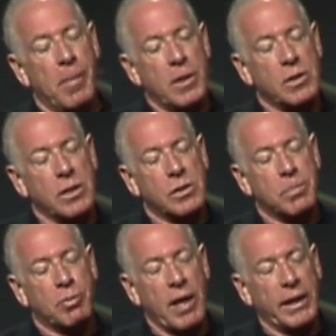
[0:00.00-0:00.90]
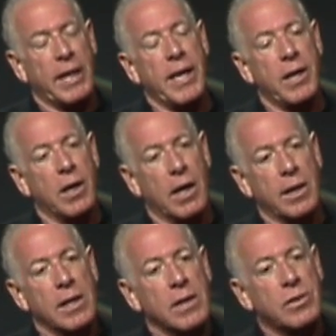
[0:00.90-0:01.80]
is predicated
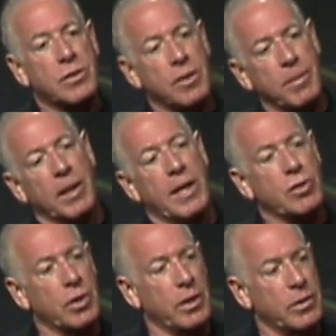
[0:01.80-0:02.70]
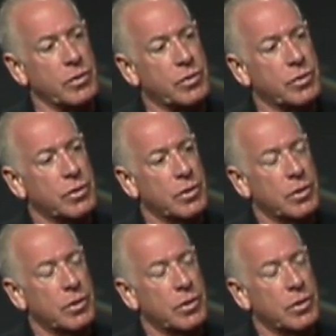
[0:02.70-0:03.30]
on simulations,